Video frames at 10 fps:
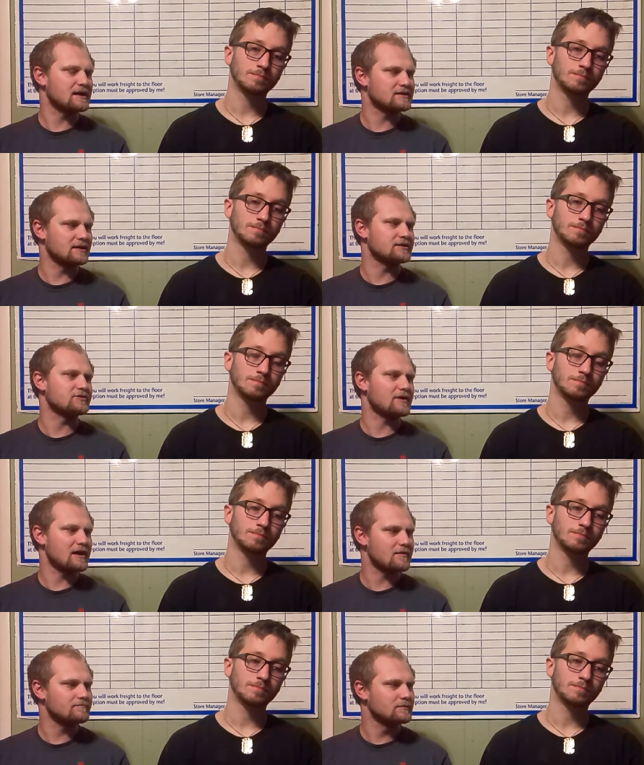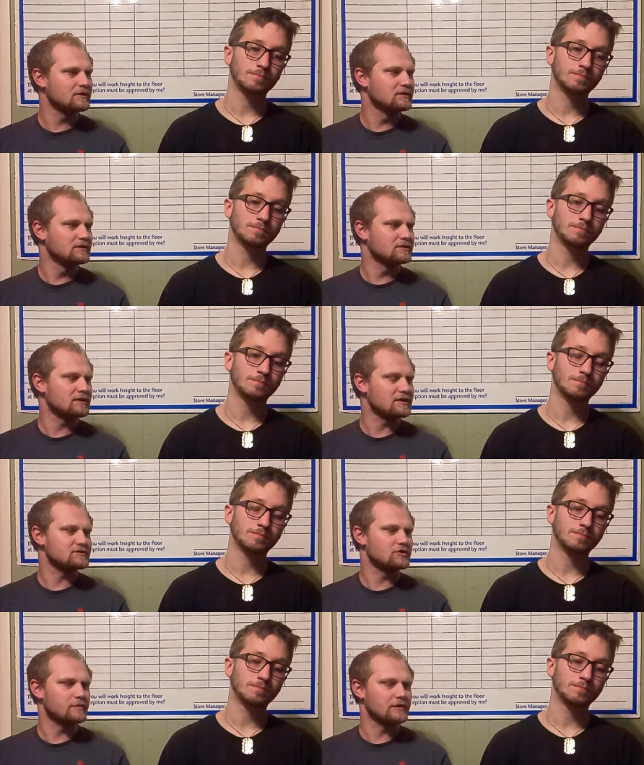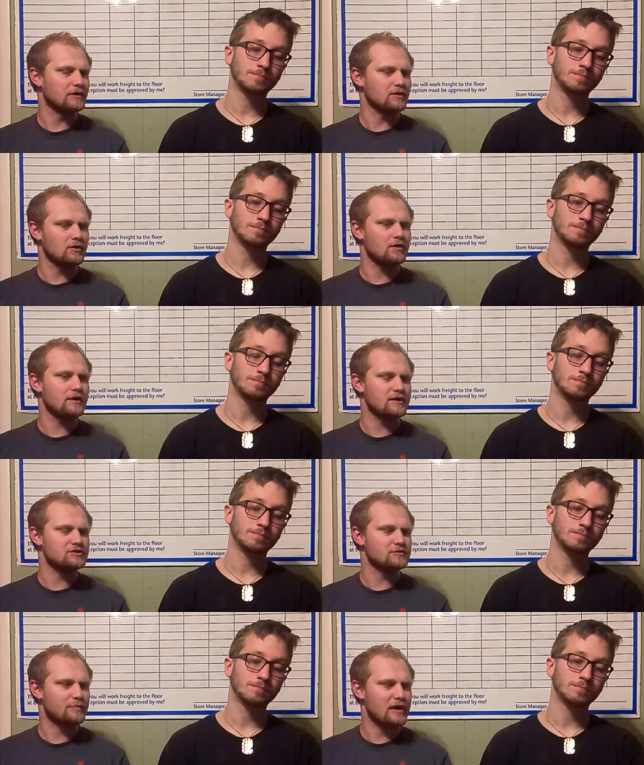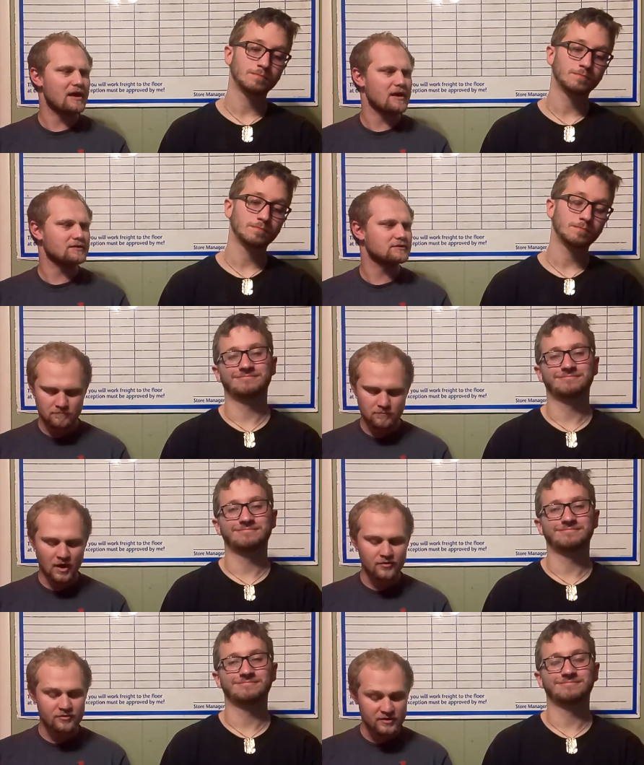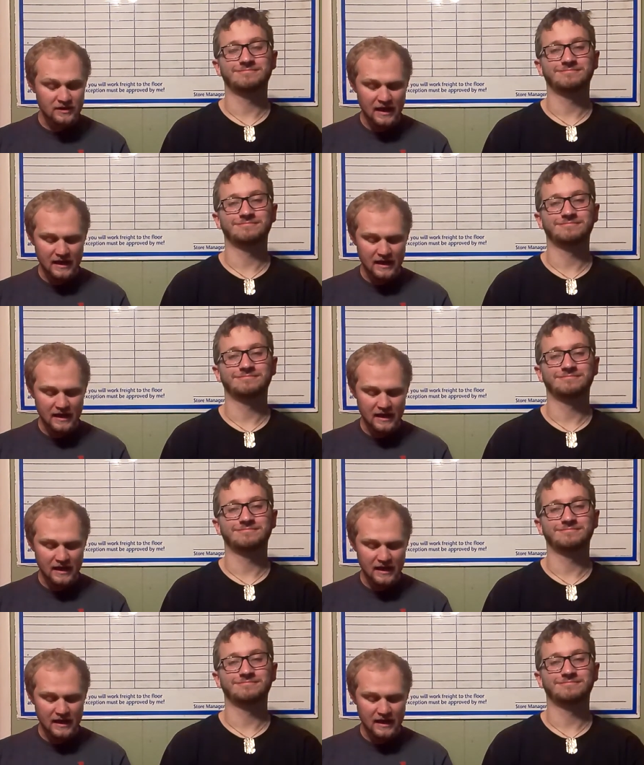Speaker 1: kind of drab, not super like, oh, action packed. Other than that,